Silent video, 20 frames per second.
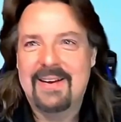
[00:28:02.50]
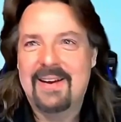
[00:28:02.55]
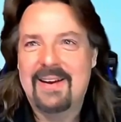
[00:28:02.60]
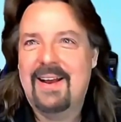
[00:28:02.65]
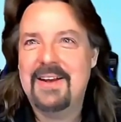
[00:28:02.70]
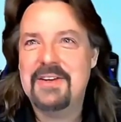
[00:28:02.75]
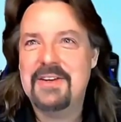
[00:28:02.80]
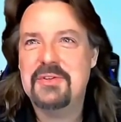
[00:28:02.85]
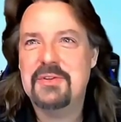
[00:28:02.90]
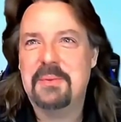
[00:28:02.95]

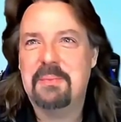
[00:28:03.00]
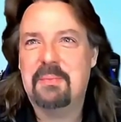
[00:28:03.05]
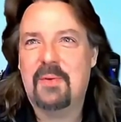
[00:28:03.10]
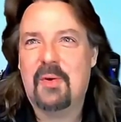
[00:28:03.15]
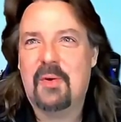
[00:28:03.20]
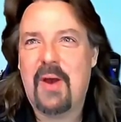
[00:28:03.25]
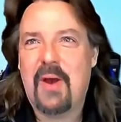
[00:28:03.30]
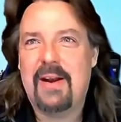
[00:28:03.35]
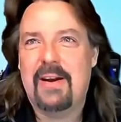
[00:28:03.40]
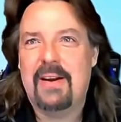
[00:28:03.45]
Extra
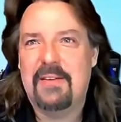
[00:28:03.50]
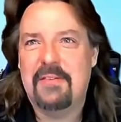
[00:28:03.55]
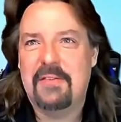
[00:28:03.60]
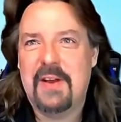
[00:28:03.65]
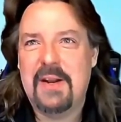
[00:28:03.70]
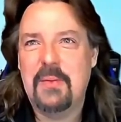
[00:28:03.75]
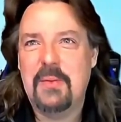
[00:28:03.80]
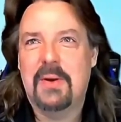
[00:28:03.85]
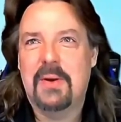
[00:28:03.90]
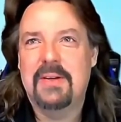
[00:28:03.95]
credit if
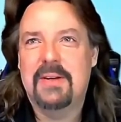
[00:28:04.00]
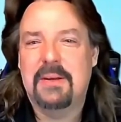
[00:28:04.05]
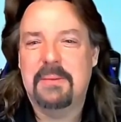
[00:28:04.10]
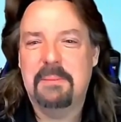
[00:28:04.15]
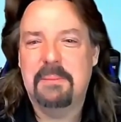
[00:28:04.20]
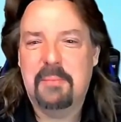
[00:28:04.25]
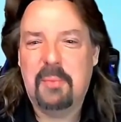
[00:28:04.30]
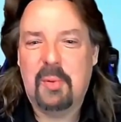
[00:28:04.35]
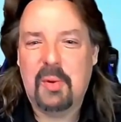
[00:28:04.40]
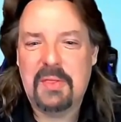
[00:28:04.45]
anyone
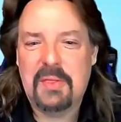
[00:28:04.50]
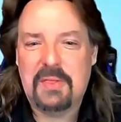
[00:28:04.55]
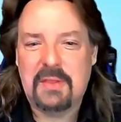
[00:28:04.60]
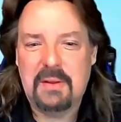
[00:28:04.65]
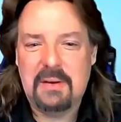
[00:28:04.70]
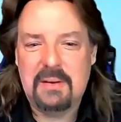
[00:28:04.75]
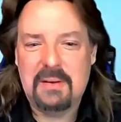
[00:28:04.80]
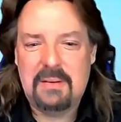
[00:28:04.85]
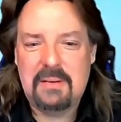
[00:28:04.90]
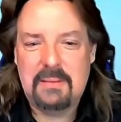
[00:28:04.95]
can put
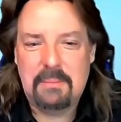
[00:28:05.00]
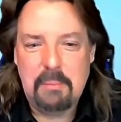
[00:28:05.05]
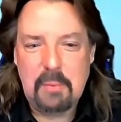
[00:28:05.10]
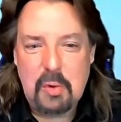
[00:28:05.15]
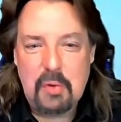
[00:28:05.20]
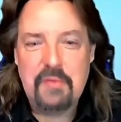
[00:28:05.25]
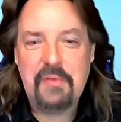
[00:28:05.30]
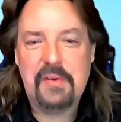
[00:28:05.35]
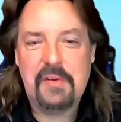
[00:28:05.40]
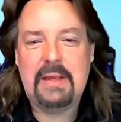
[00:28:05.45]
the
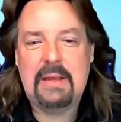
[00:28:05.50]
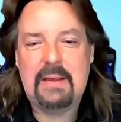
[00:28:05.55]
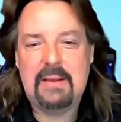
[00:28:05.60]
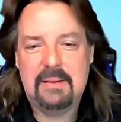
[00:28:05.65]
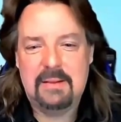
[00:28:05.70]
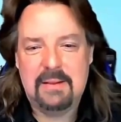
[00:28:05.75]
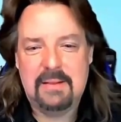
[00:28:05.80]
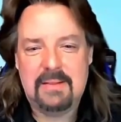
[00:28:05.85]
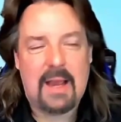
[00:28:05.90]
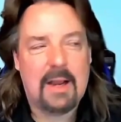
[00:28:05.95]
movie
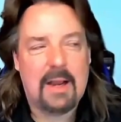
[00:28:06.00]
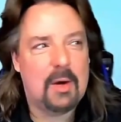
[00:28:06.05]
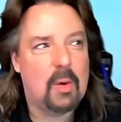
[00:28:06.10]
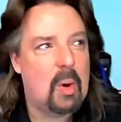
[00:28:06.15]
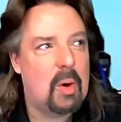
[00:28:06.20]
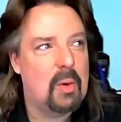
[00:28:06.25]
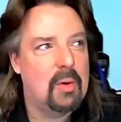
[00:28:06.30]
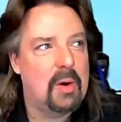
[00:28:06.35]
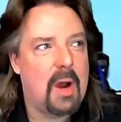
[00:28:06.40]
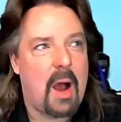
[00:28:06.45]
that that
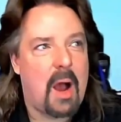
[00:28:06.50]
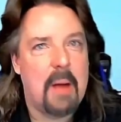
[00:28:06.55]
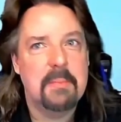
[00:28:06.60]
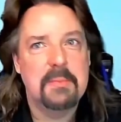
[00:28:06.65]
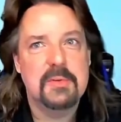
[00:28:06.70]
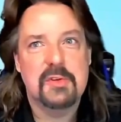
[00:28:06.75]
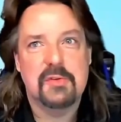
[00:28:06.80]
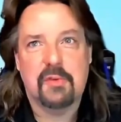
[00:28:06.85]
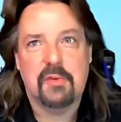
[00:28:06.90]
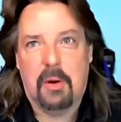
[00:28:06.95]
quote
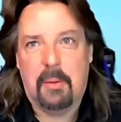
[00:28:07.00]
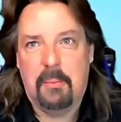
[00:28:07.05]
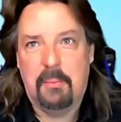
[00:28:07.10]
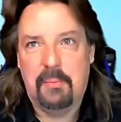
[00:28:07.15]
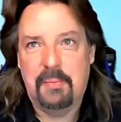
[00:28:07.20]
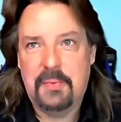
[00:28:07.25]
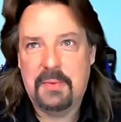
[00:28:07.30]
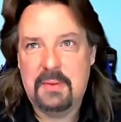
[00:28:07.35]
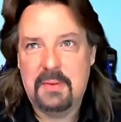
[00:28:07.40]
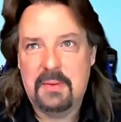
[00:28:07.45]
comes from,
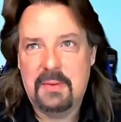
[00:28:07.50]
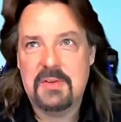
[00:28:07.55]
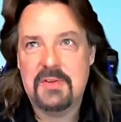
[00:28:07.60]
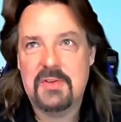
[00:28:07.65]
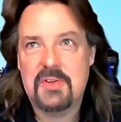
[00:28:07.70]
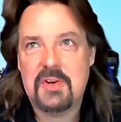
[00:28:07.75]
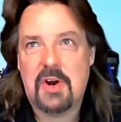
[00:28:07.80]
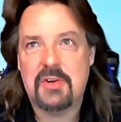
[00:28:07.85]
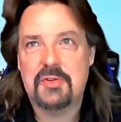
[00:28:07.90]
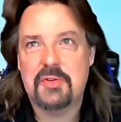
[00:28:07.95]
the
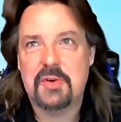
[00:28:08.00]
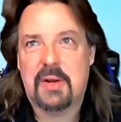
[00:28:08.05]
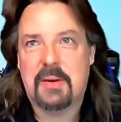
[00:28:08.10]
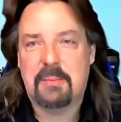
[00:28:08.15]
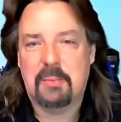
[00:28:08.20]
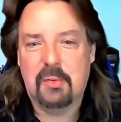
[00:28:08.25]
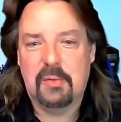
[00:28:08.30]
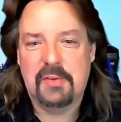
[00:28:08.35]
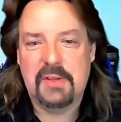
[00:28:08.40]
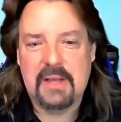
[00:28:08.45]
Star Trek
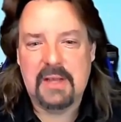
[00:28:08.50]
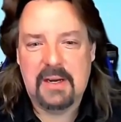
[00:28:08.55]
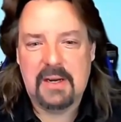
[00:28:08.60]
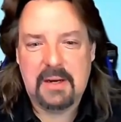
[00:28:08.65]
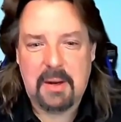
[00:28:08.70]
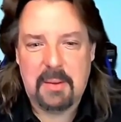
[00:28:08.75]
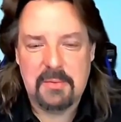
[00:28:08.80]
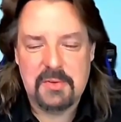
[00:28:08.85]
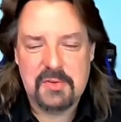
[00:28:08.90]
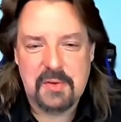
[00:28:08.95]
movie that
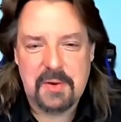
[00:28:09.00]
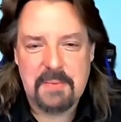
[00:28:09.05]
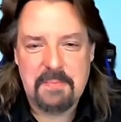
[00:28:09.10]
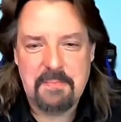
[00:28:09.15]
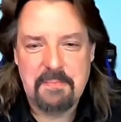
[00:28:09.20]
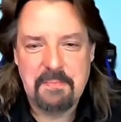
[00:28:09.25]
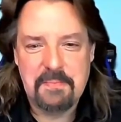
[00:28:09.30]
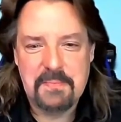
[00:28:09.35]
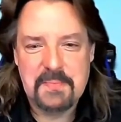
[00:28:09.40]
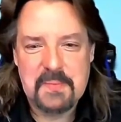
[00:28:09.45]
comes from.
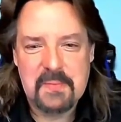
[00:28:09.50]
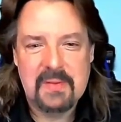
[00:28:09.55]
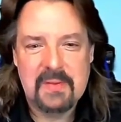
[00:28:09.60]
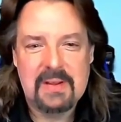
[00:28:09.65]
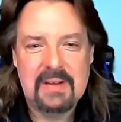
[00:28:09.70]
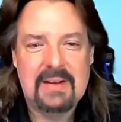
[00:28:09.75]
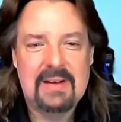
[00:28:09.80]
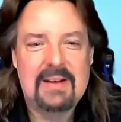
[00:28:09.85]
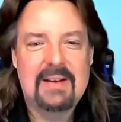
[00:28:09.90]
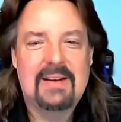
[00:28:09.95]

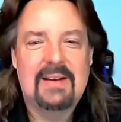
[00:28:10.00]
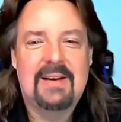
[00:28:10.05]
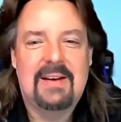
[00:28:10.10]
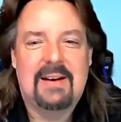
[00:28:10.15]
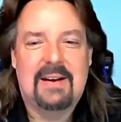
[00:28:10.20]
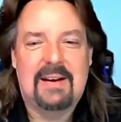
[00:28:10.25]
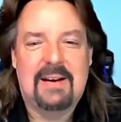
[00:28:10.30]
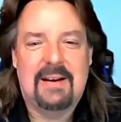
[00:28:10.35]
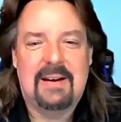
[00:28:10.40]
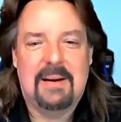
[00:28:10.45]

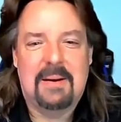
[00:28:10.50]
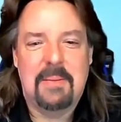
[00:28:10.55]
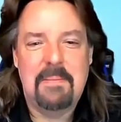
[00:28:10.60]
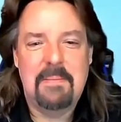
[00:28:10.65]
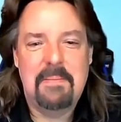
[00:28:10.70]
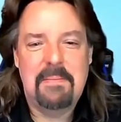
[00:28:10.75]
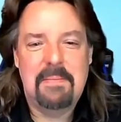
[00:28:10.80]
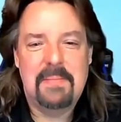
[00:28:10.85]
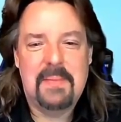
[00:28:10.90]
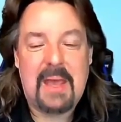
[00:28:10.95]
Um,
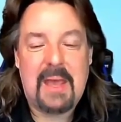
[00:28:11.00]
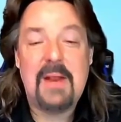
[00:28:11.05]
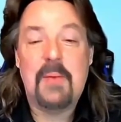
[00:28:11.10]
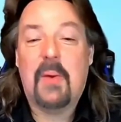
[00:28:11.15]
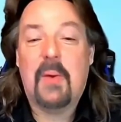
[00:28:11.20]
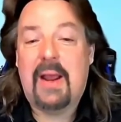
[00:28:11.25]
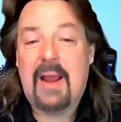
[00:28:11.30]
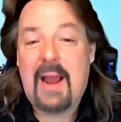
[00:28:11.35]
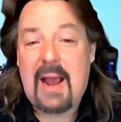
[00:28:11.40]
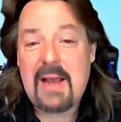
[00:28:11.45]

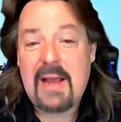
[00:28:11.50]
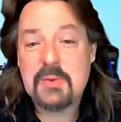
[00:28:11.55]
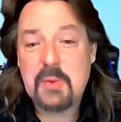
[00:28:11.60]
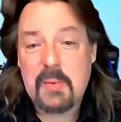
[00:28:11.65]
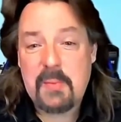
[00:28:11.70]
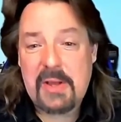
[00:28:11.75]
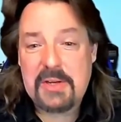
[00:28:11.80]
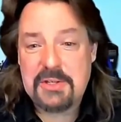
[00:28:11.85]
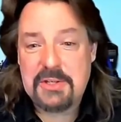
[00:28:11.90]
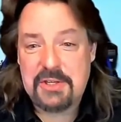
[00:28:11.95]
anyway, as we
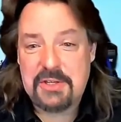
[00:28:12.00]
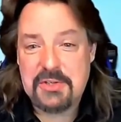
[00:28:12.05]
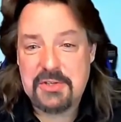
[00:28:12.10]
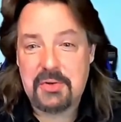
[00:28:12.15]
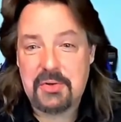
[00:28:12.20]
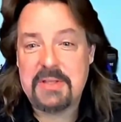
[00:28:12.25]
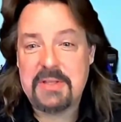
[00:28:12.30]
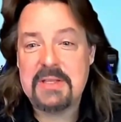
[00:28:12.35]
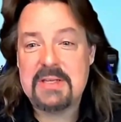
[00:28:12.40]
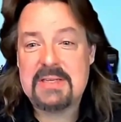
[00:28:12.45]
mentioned,
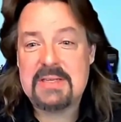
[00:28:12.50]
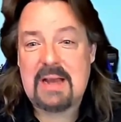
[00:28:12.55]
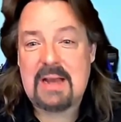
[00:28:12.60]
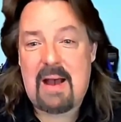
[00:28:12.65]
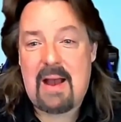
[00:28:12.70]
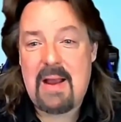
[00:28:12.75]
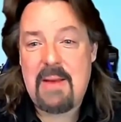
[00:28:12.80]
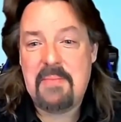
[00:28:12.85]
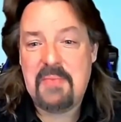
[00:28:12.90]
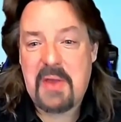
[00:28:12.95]
during the
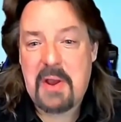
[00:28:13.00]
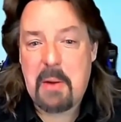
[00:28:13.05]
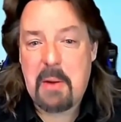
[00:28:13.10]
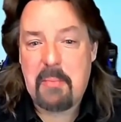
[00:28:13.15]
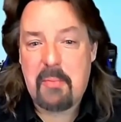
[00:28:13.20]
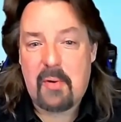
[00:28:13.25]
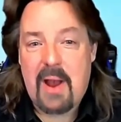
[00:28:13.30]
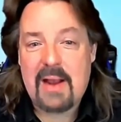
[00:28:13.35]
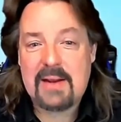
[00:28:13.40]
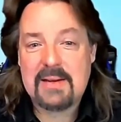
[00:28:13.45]
time they are
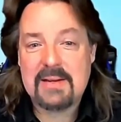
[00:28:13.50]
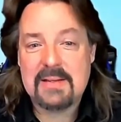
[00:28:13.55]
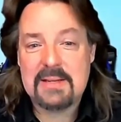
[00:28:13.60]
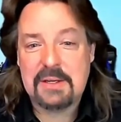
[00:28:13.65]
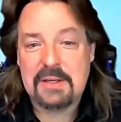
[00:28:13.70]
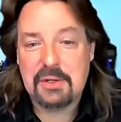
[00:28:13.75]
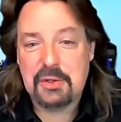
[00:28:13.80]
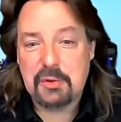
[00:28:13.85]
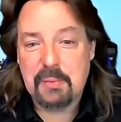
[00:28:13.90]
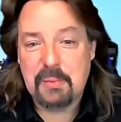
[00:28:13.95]
practicing
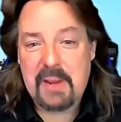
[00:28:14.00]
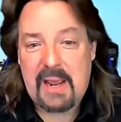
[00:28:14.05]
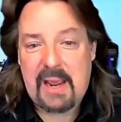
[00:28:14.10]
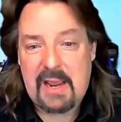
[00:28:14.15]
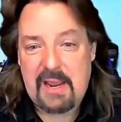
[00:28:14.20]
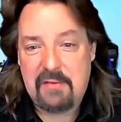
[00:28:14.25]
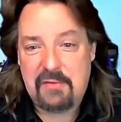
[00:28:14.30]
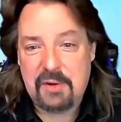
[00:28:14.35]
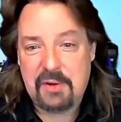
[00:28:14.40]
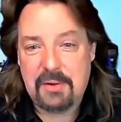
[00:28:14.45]
a new
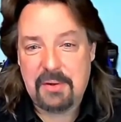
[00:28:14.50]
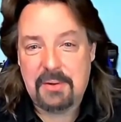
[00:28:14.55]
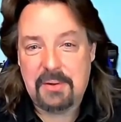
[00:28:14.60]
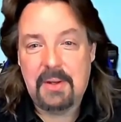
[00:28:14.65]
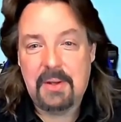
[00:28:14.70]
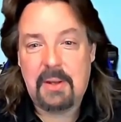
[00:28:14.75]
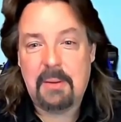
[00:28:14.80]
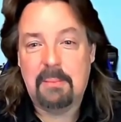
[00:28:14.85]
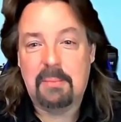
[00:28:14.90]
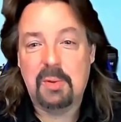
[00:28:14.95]
behavior,
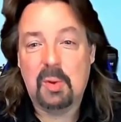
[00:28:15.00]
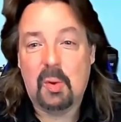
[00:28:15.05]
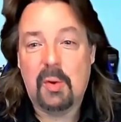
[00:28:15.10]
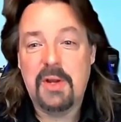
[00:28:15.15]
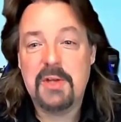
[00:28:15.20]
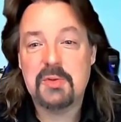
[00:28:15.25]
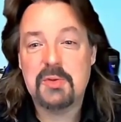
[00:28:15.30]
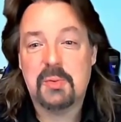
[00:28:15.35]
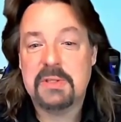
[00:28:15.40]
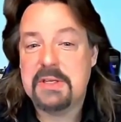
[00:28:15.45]

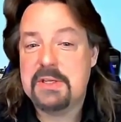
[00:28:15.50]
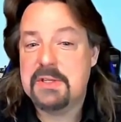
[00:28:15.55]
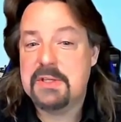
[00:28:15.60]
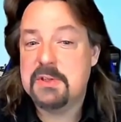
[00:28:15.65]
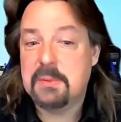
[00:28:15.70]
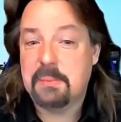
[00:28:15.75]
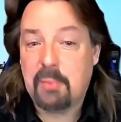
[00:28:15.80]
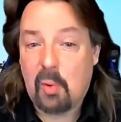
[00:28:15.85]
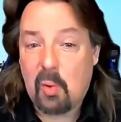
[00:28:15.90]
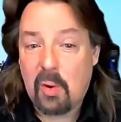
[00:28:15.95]
employees will need
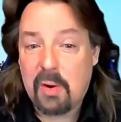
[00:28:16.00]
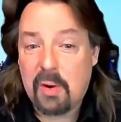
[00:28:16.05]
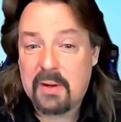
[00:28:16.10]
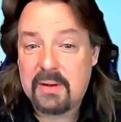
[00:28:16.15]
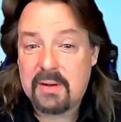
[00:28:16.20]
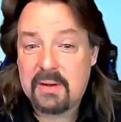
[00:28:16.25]
support,